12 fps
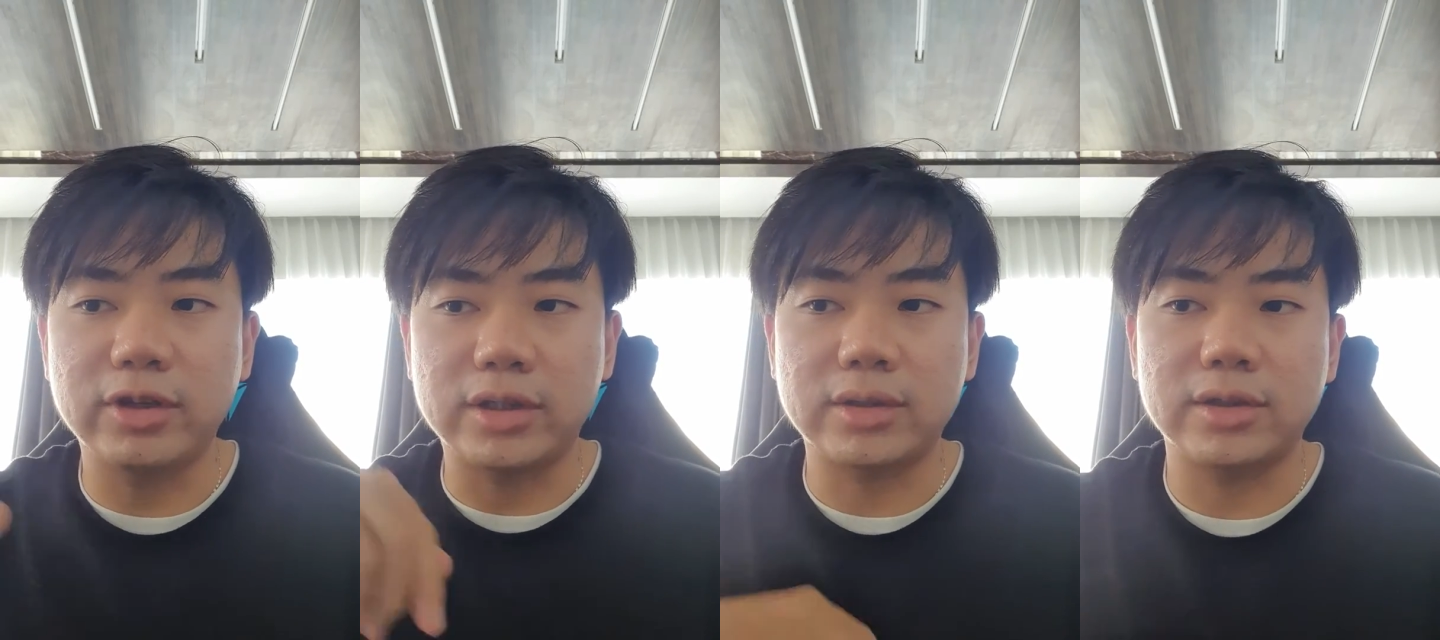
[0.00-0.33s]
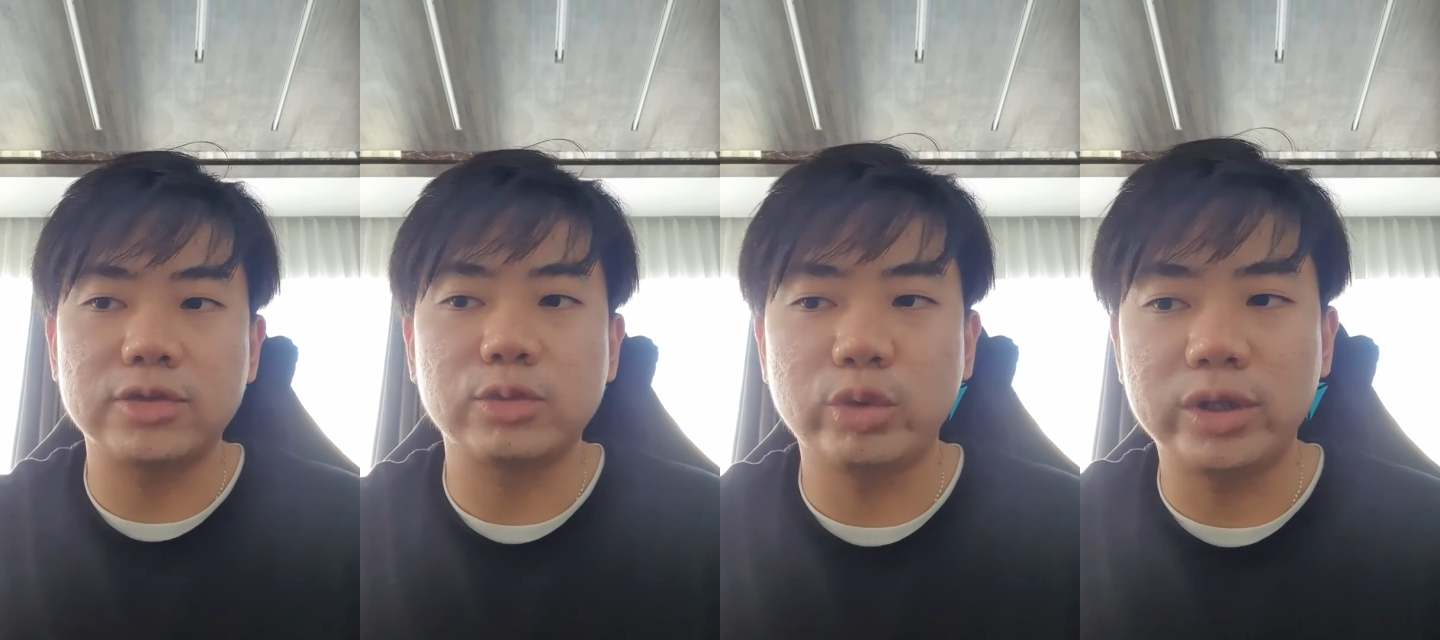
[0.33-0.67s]

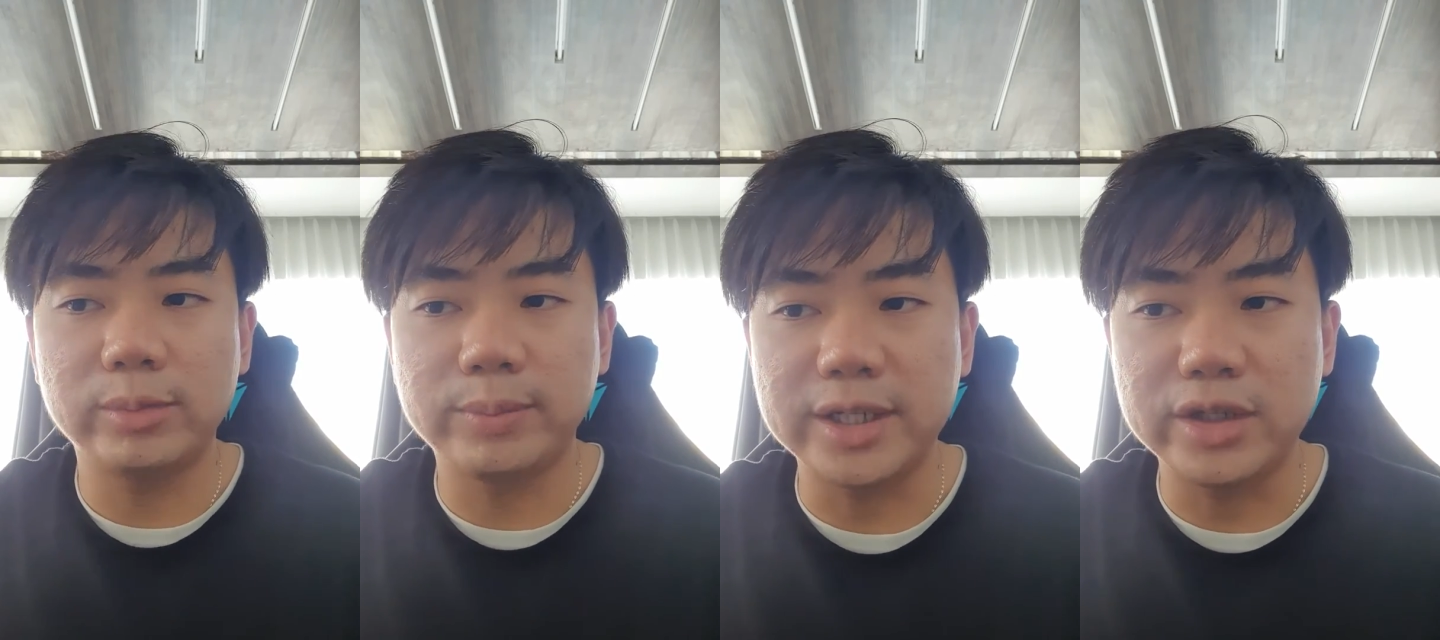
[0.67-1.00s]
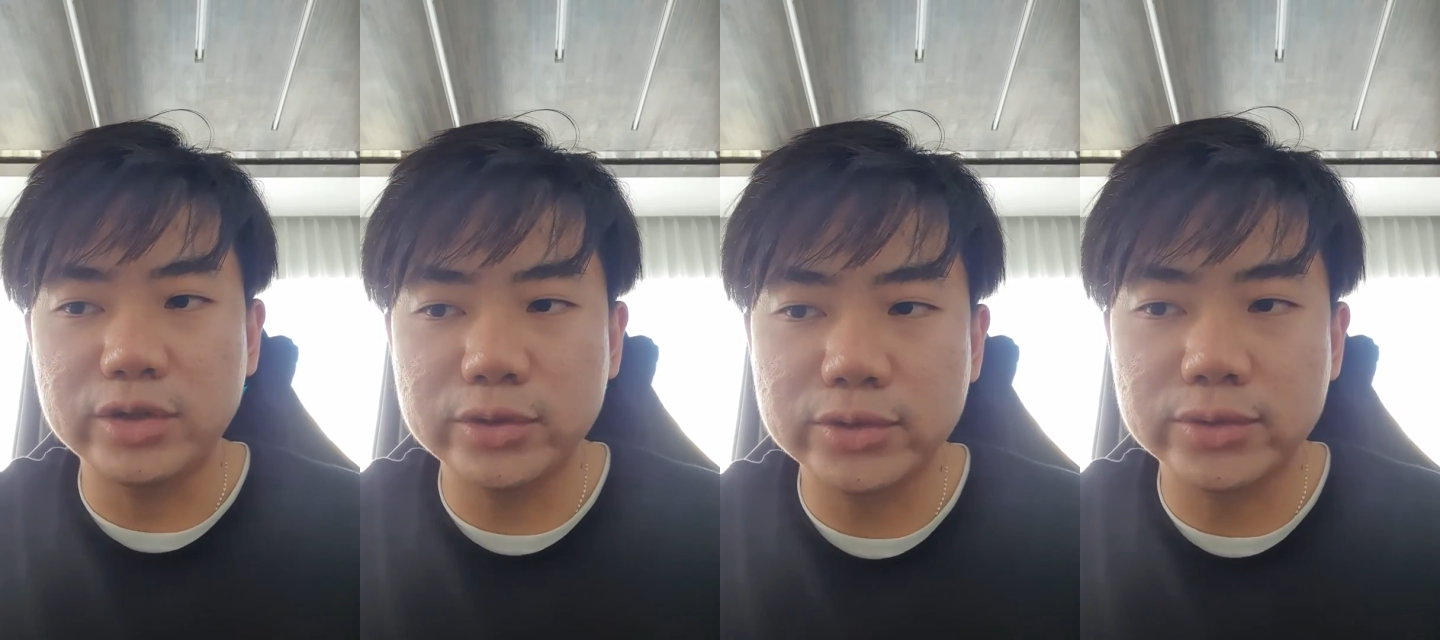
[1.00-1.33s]
factors will be
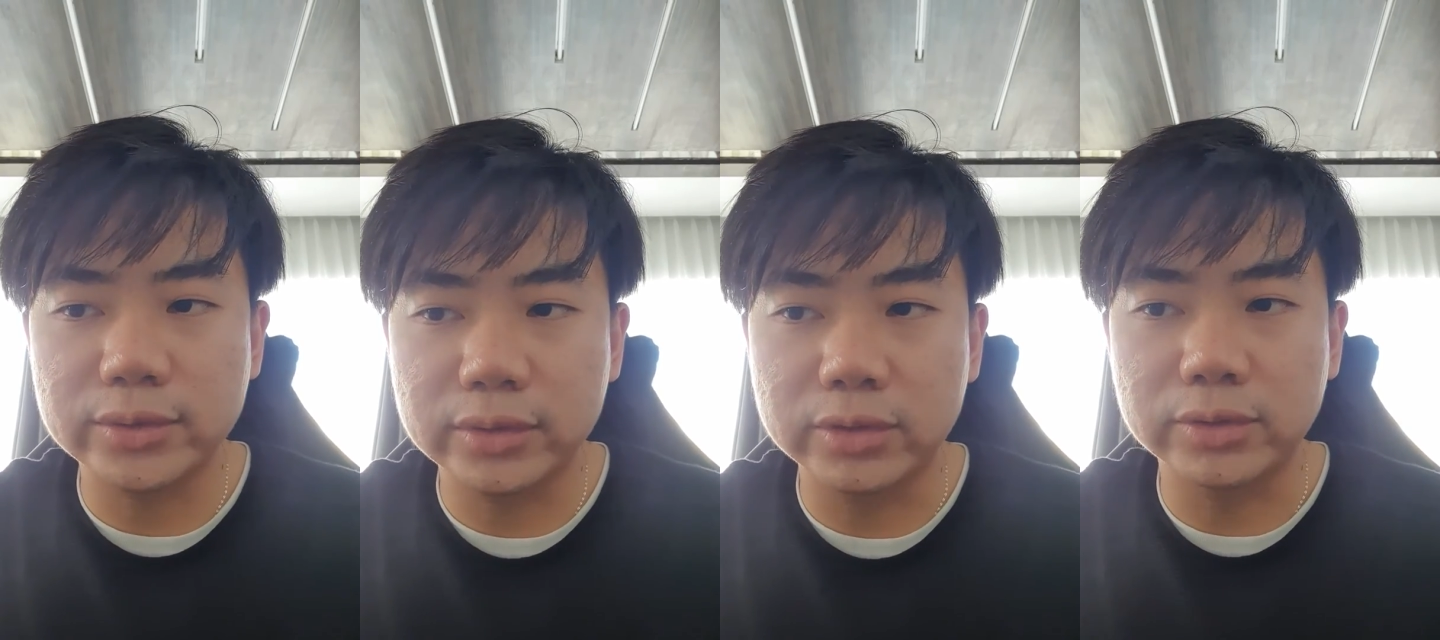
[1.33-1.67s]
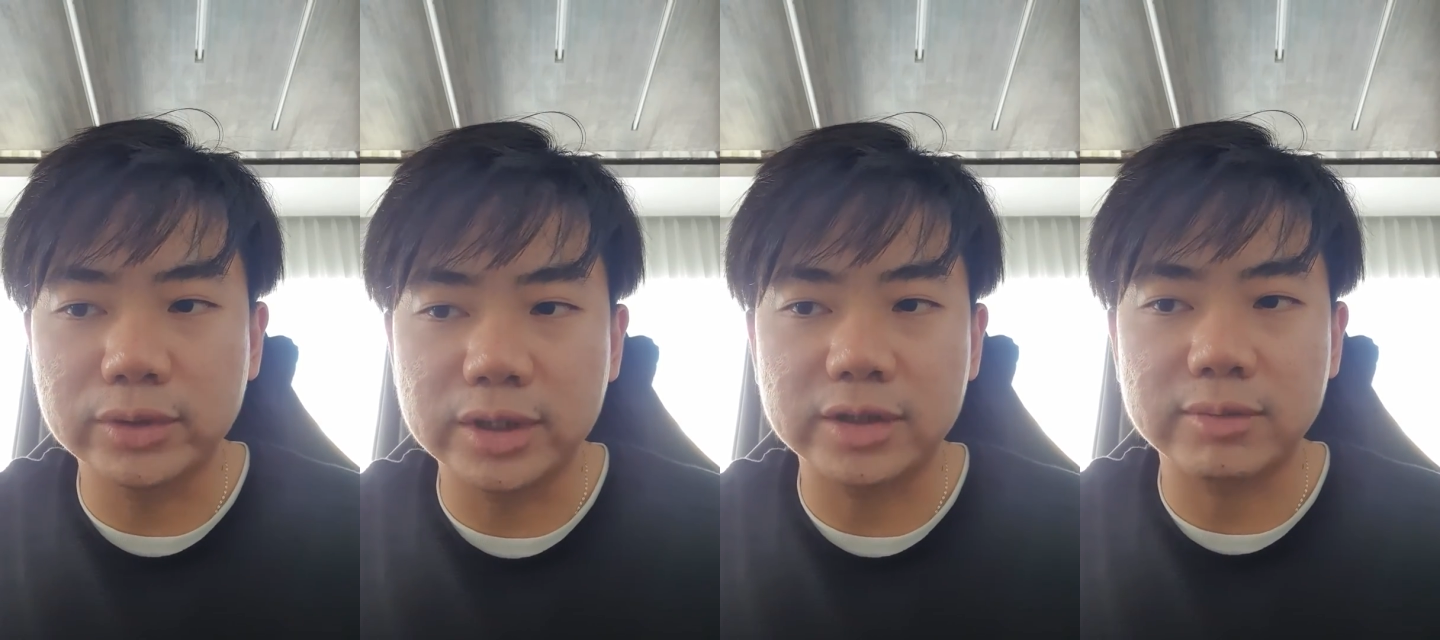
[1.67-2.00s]
used
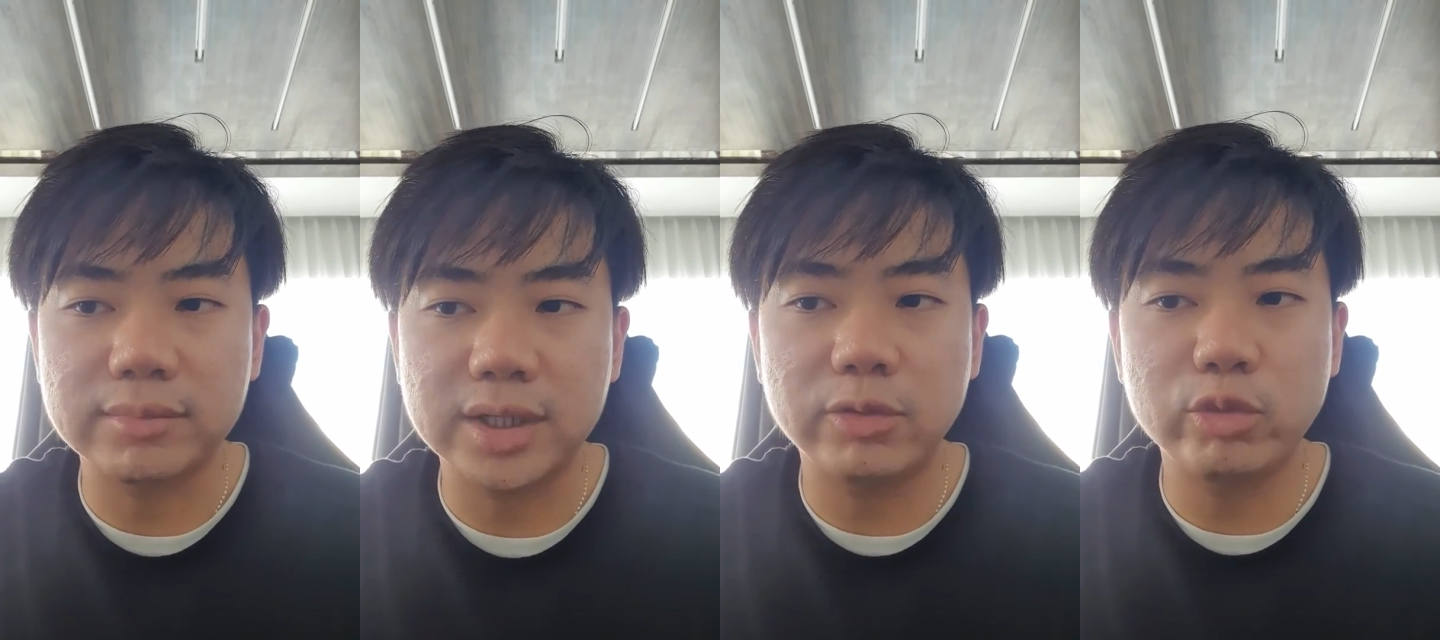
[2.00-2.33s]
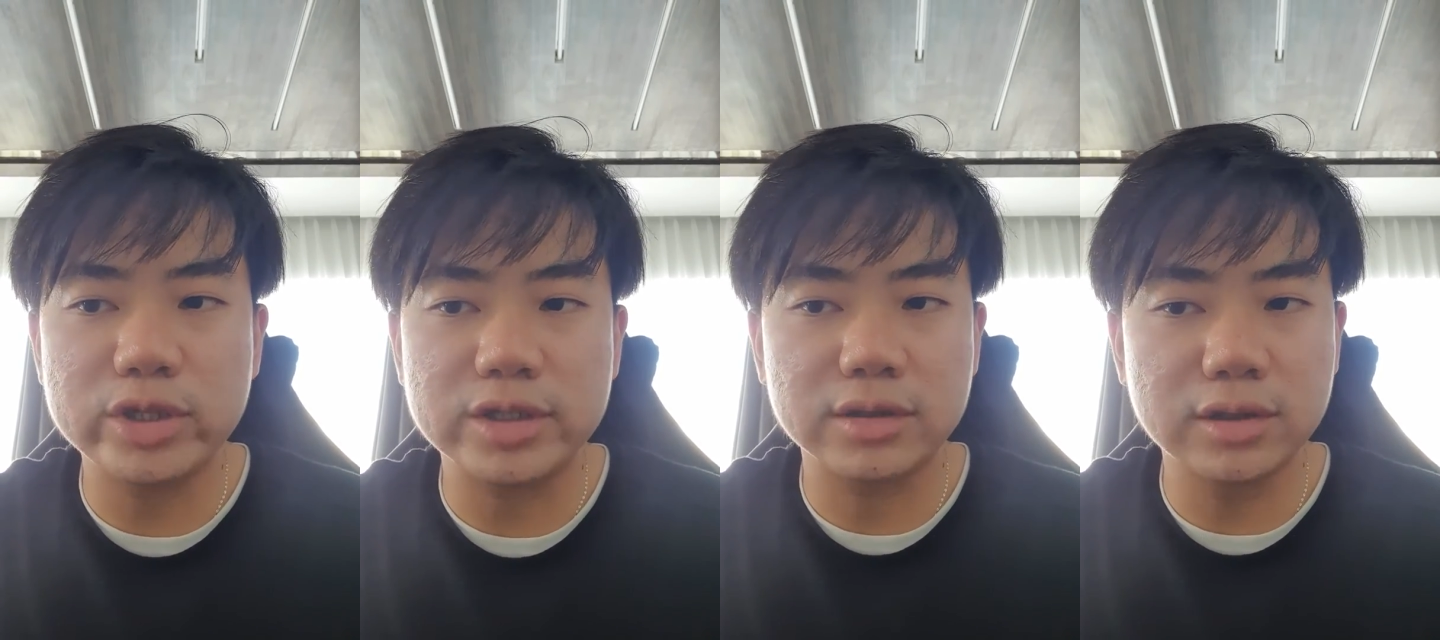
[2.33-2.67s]
to determine which